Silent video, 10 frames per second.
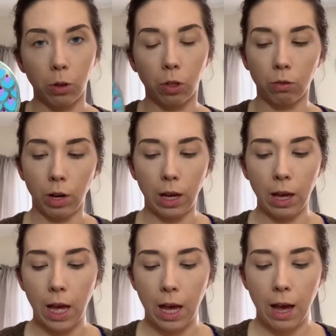
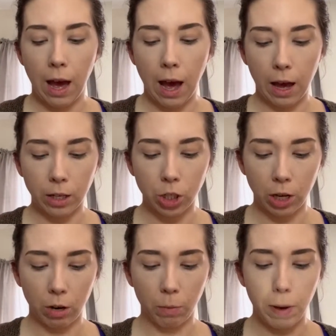3
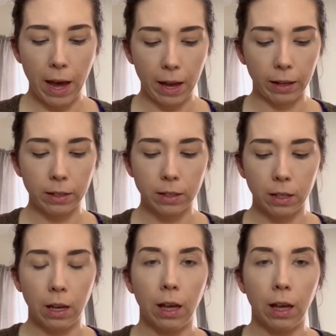eyeshadow palette.